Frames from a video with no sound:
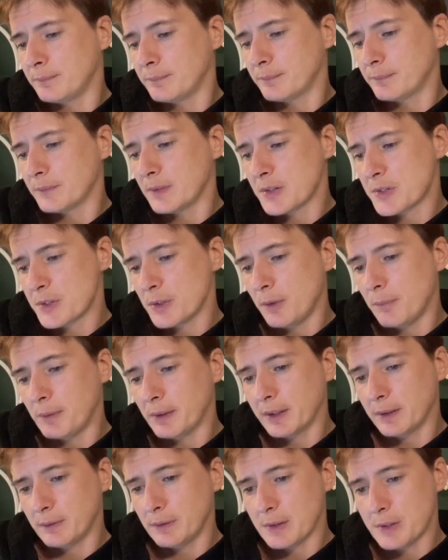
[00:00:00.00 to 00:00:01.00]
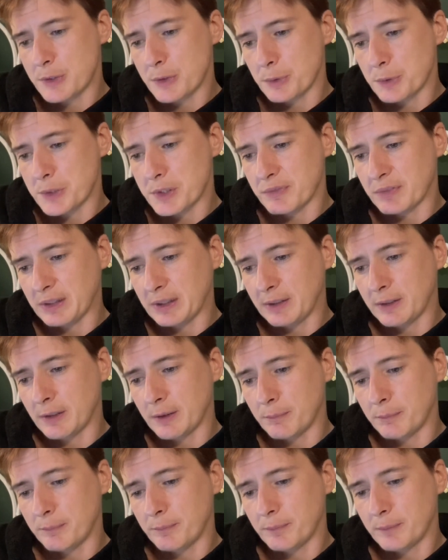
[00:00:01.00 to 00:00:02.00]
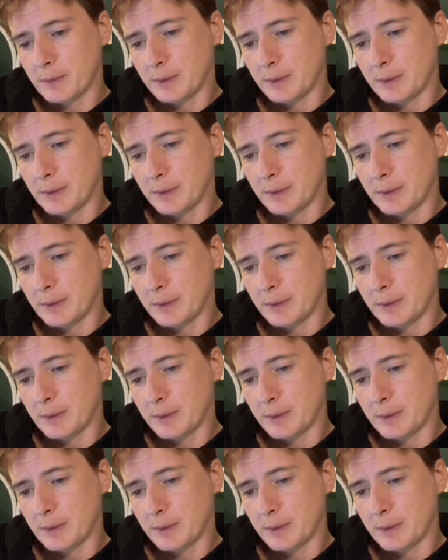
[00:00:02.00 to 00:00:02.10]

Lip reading: it's not my only source of income.